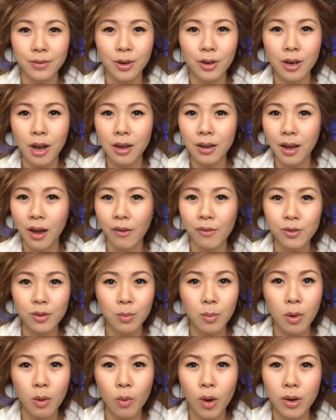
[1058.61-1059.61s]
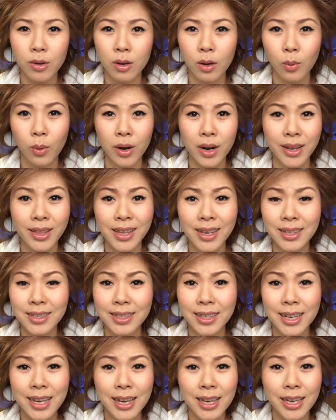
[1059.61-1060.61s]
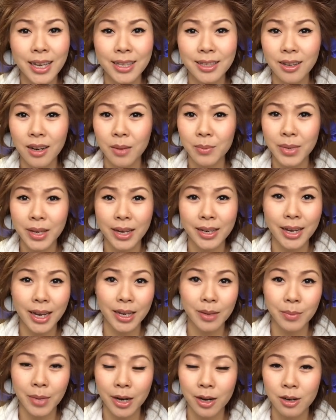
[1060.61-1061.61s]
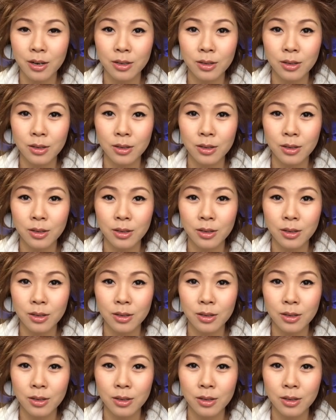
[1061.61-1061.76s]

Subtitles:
you're not comfortable while you're wearing this, it's gonna be a nightmare.